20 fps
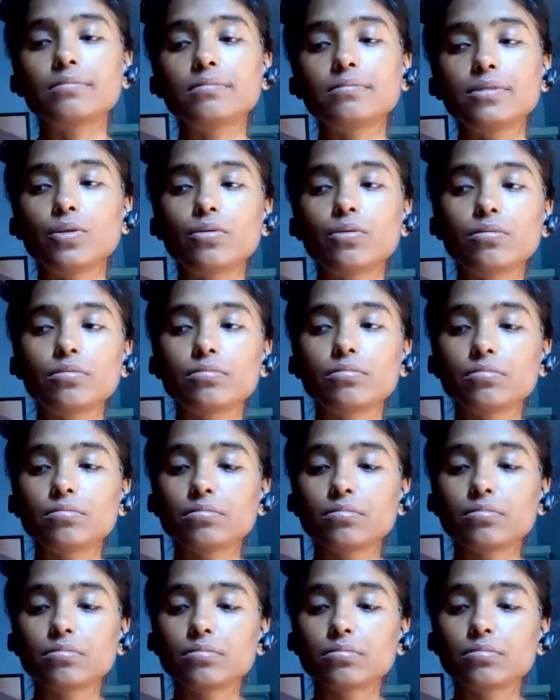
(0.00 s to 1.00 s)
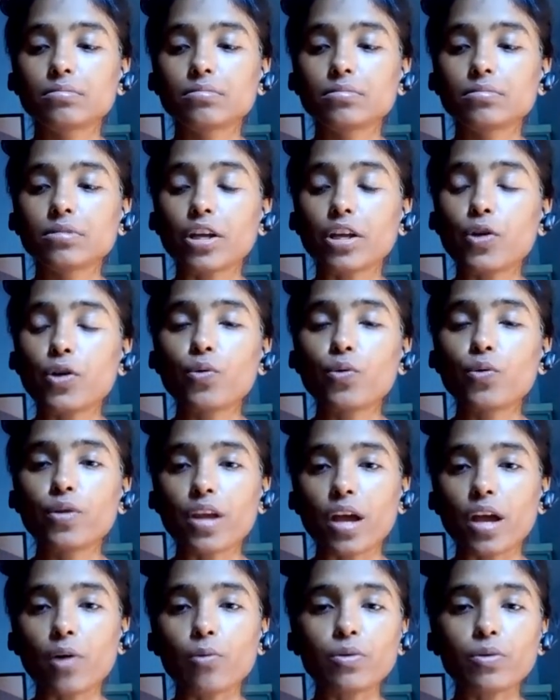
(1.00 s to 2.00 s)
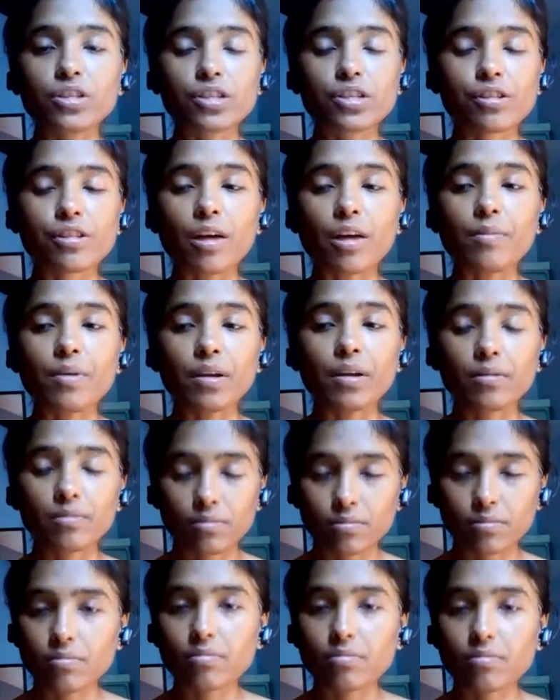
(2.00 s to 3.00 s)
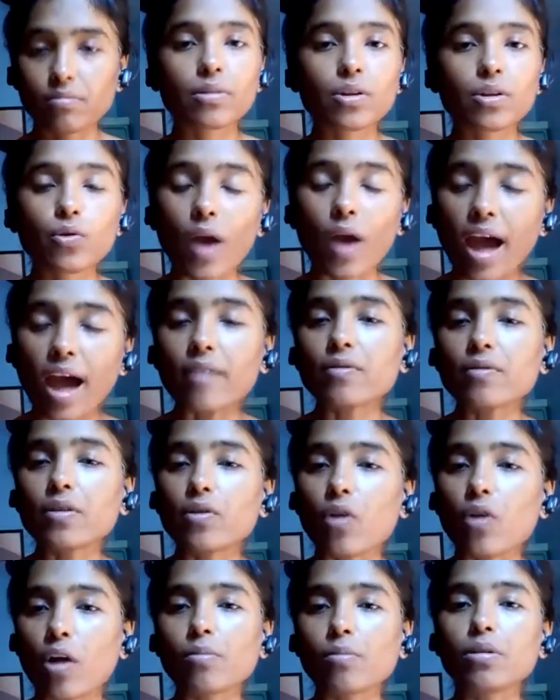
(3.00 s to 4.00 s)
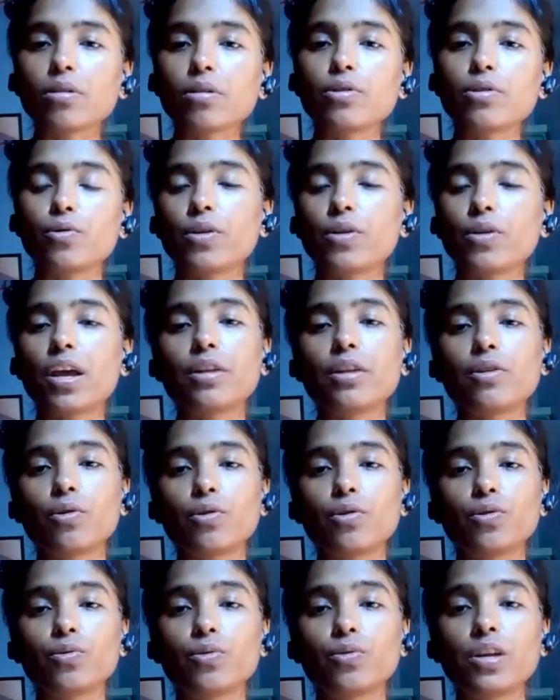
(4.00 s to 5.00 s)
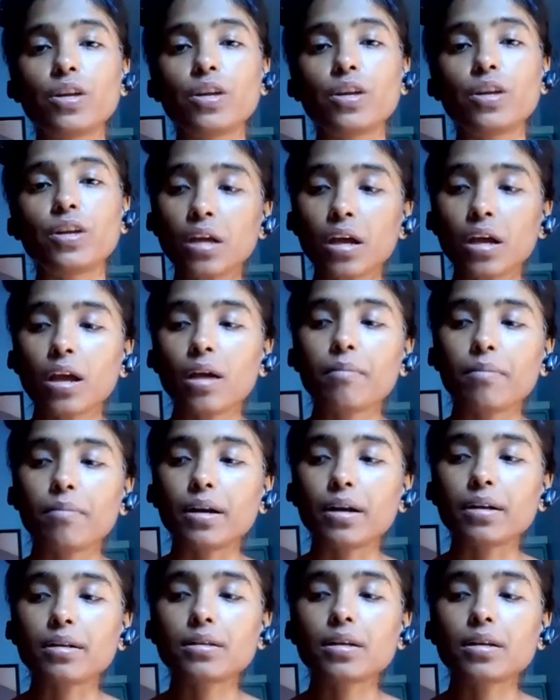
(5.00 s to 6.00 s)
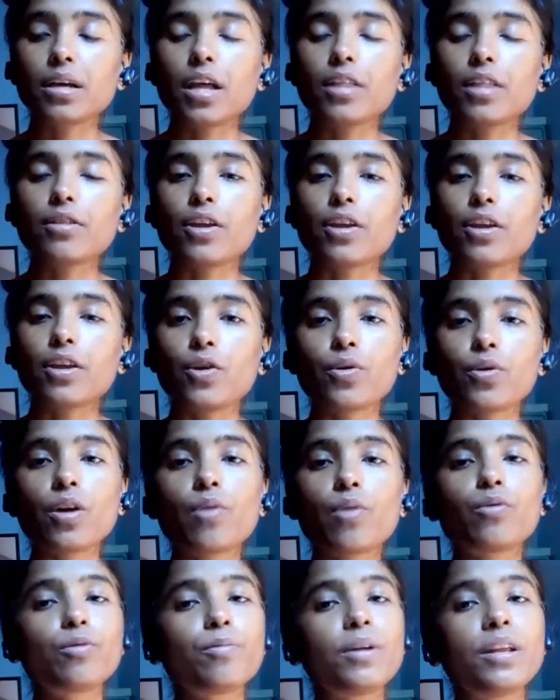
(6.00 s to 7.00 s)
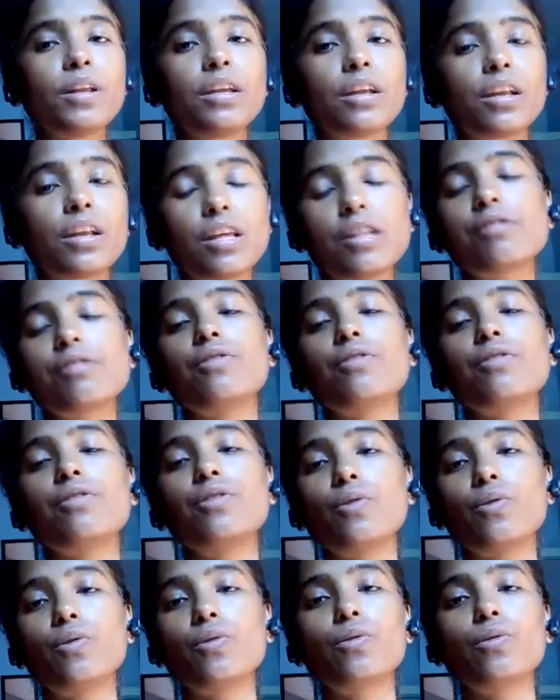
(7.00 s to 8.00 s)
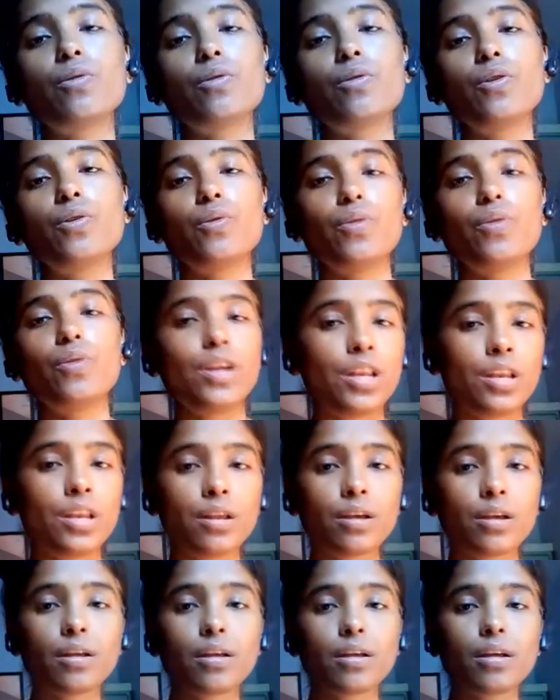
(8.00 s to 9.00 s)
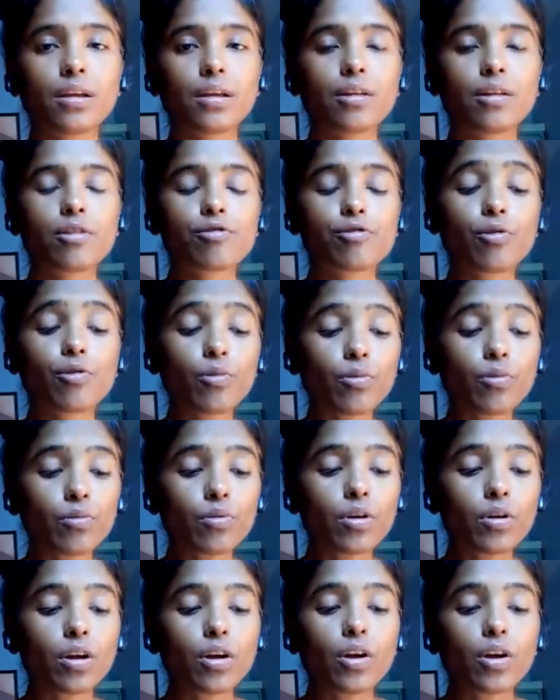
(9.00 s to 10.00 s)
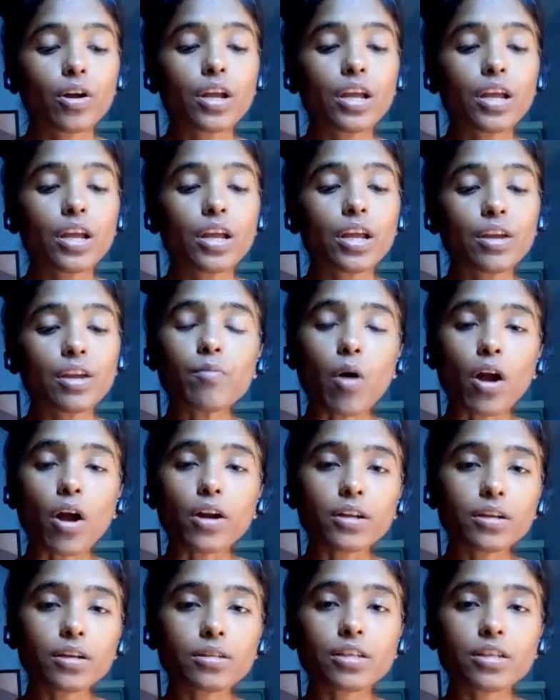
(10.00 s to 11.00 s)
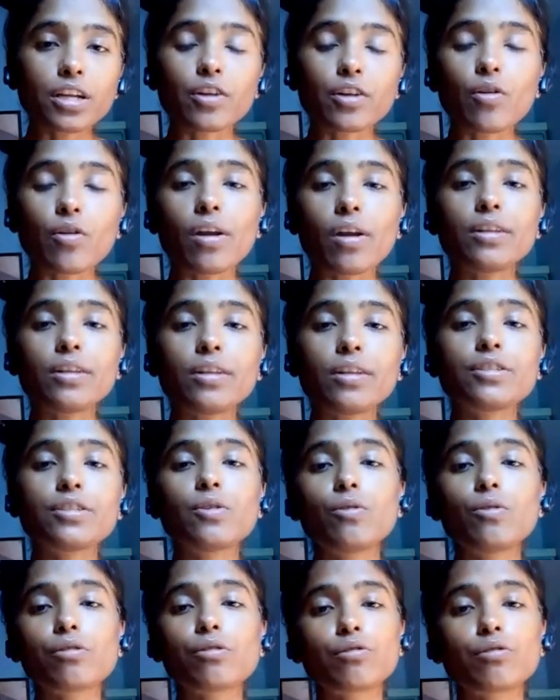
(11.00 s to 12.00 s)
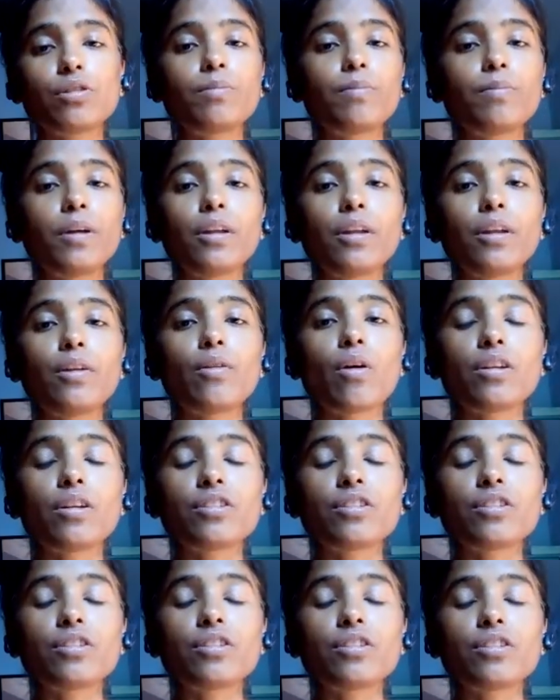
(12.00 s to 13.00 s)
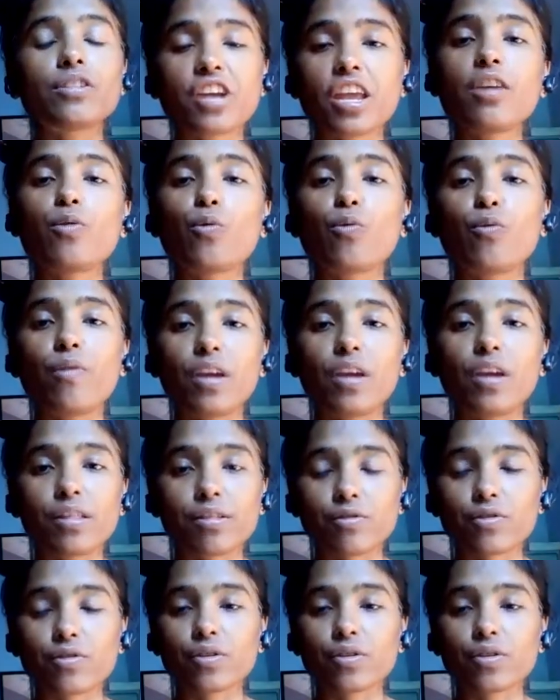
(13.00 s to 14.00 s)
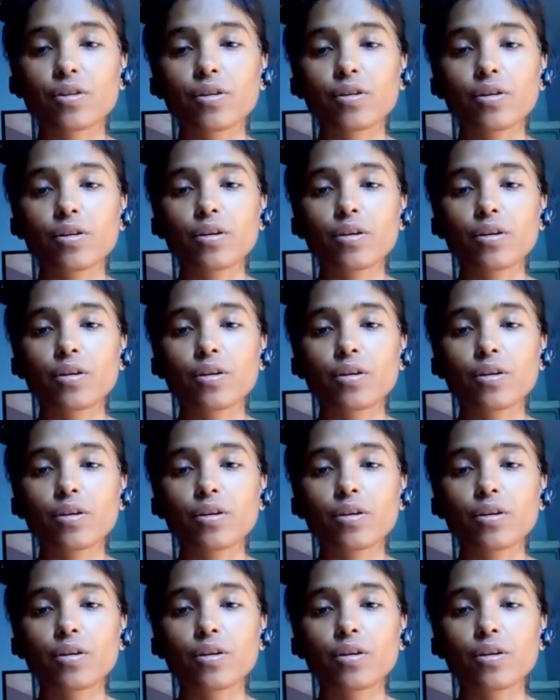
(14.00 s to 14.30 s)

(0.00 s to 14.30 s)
you know the urea which is coming. You have the normal urea in your urine, but the urea would be increased in your urine. So even modern technology also depending on checking your waste,